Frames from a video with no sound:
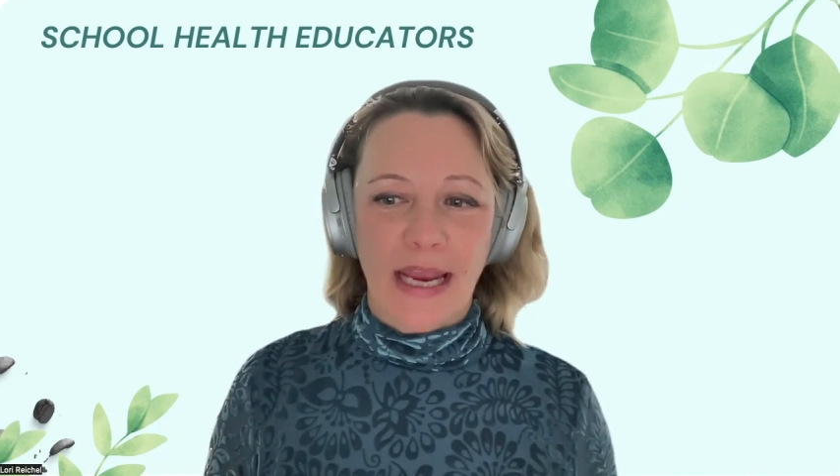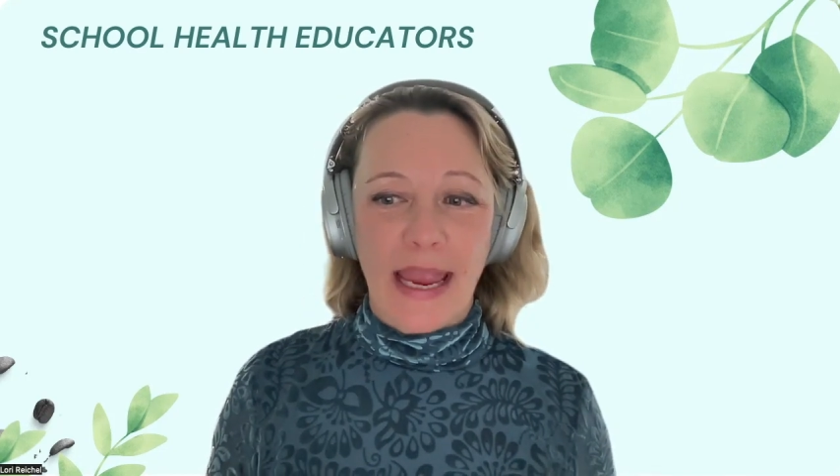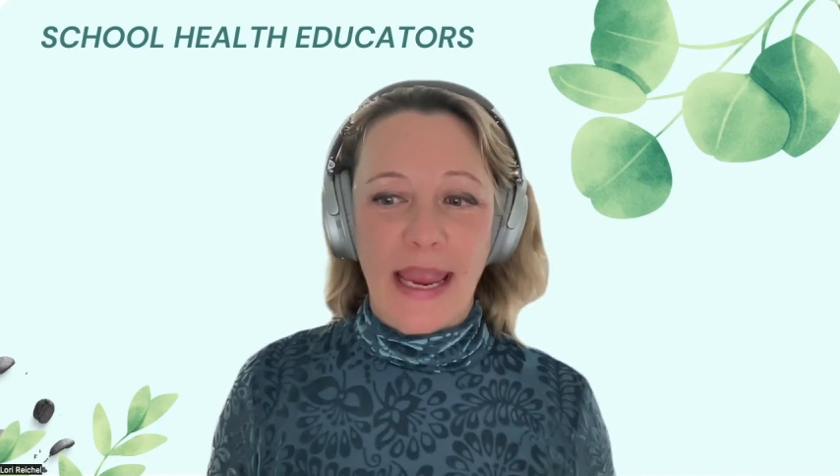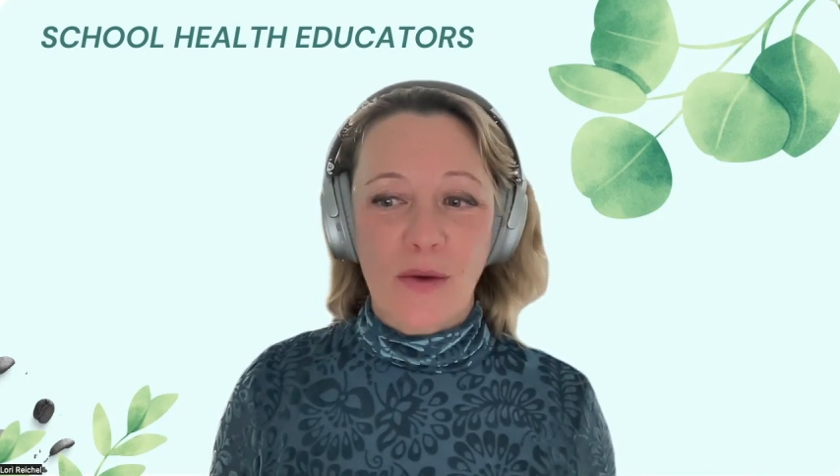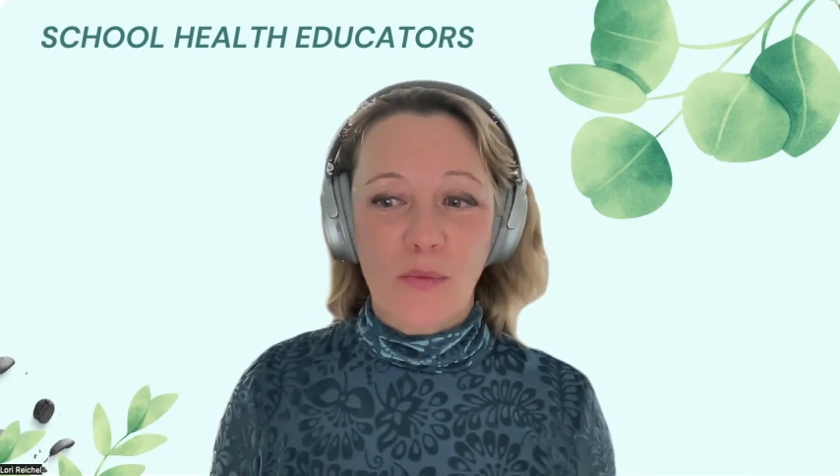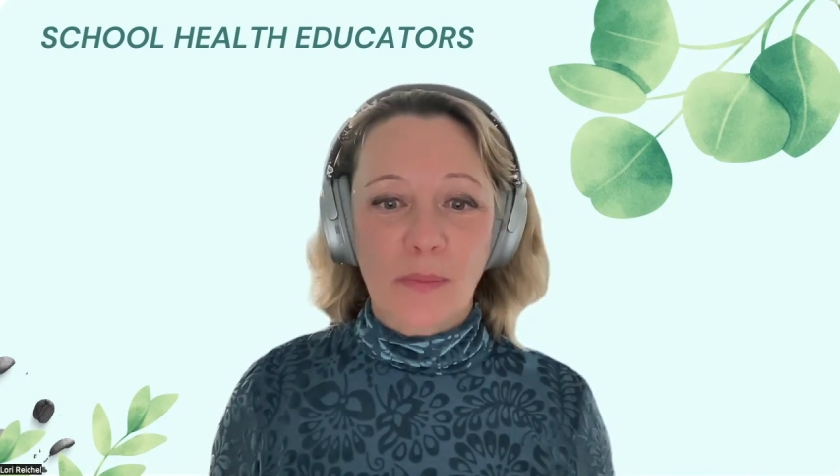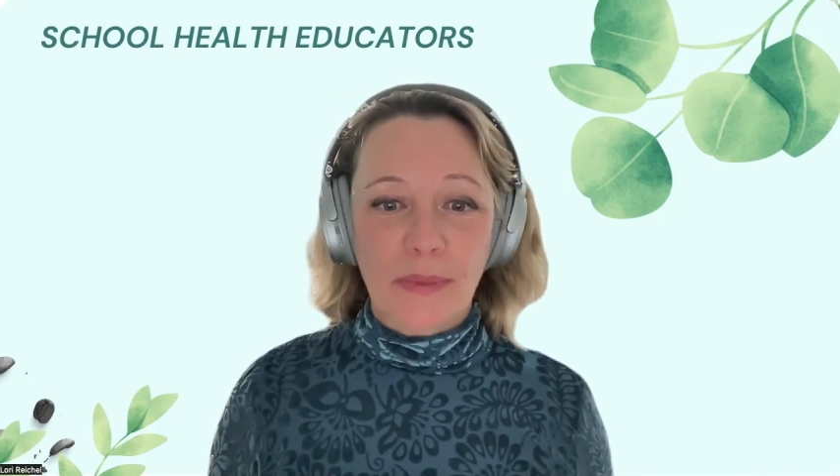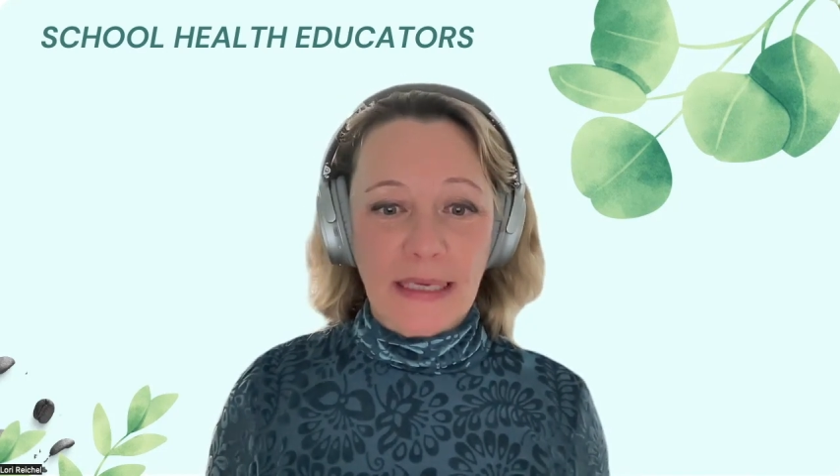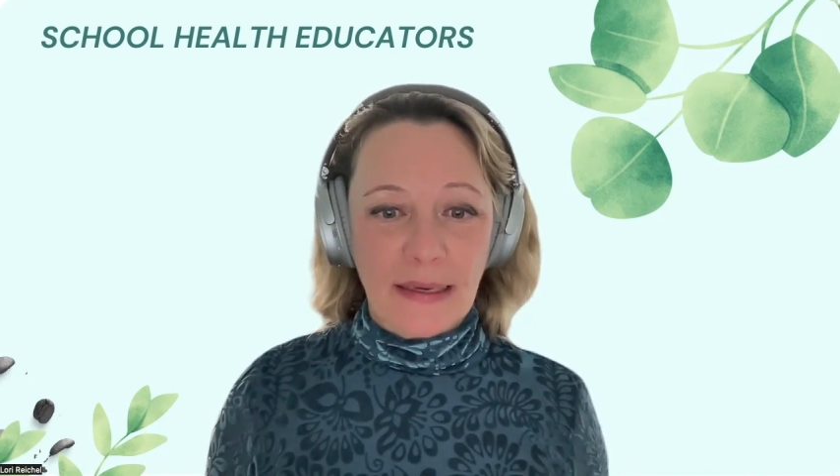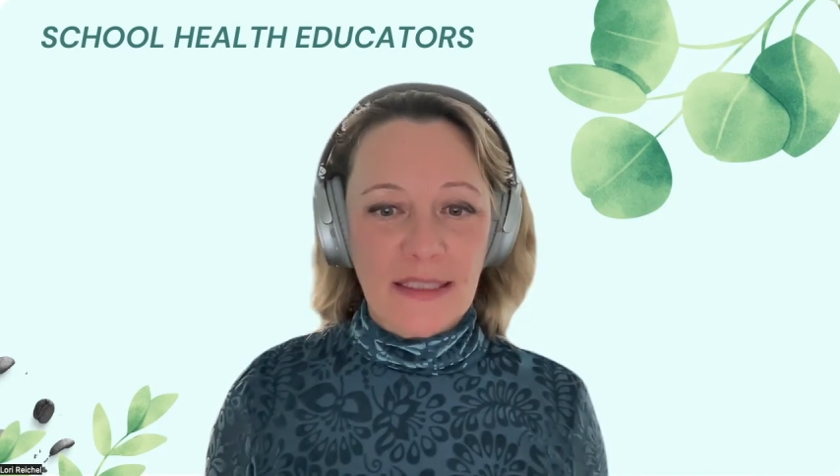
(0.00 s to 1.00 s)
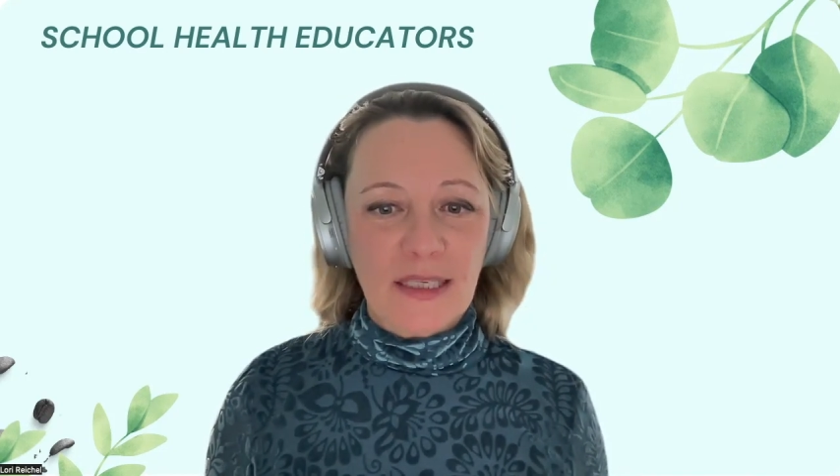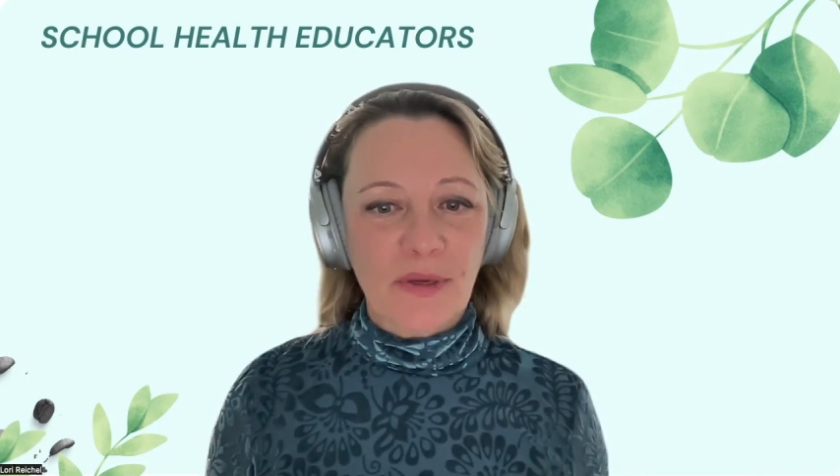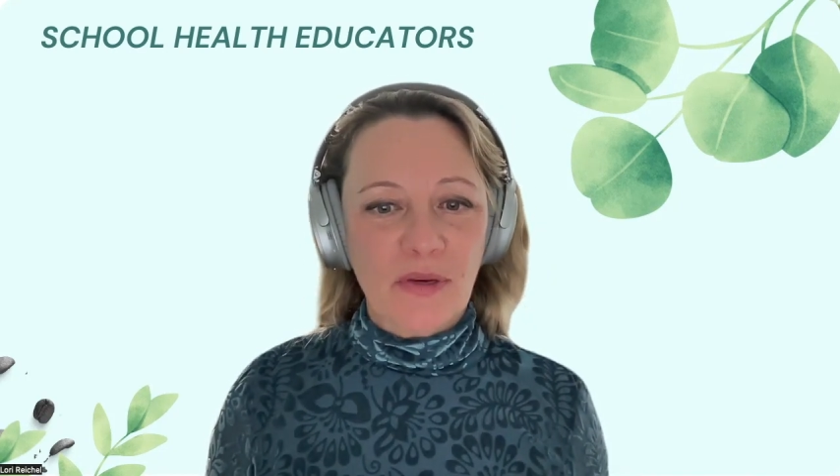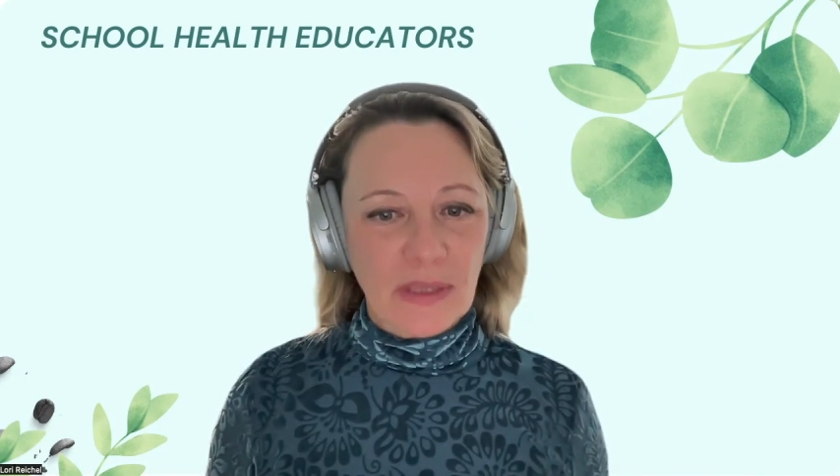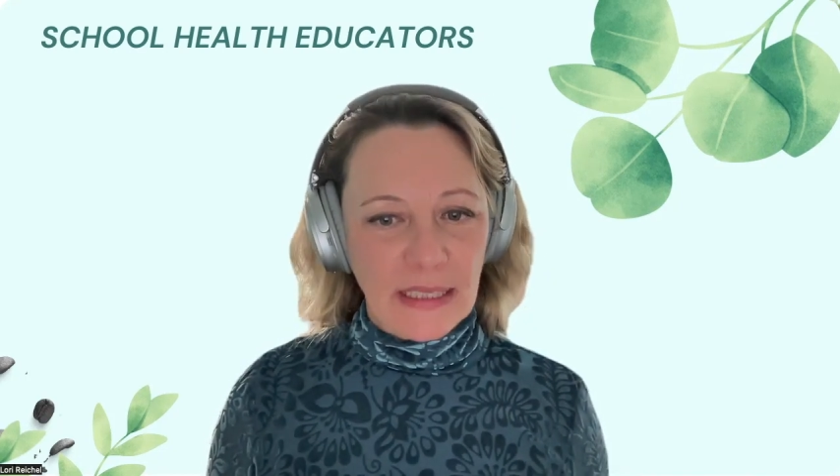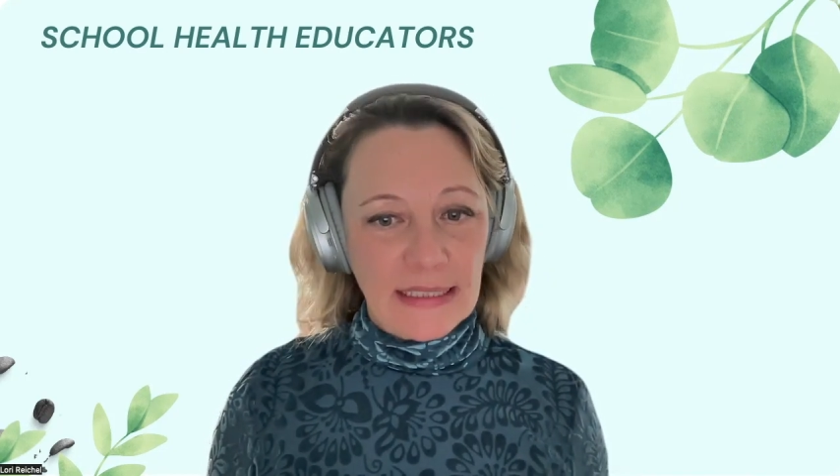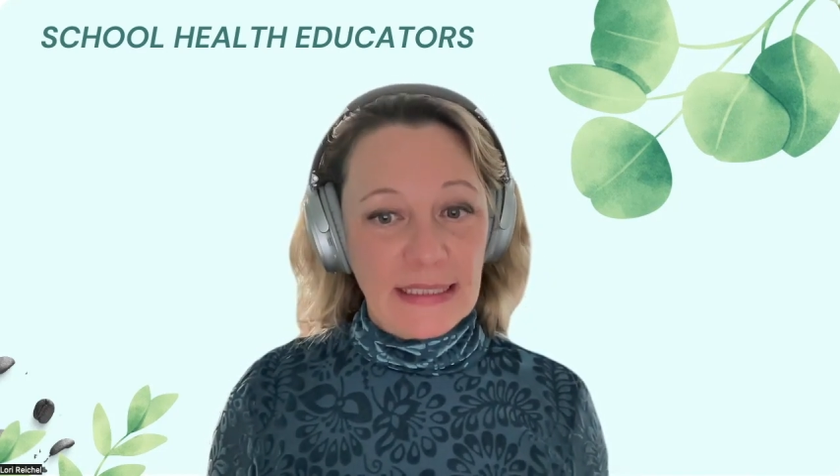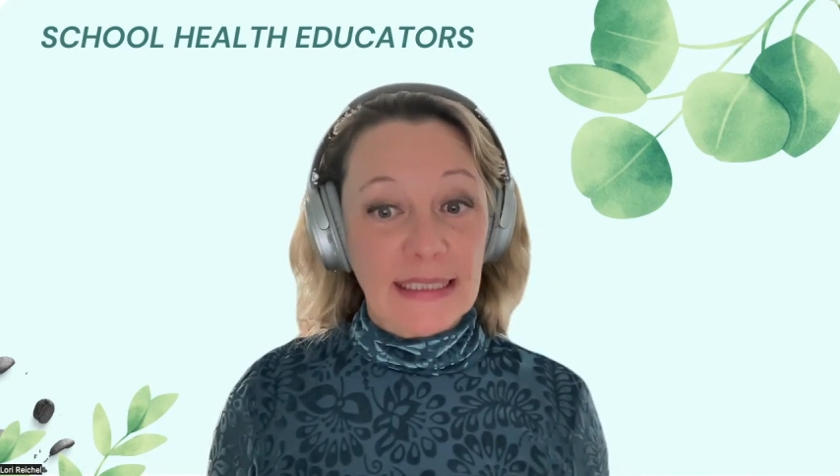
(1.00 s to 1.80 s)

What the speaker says: and will begin to be released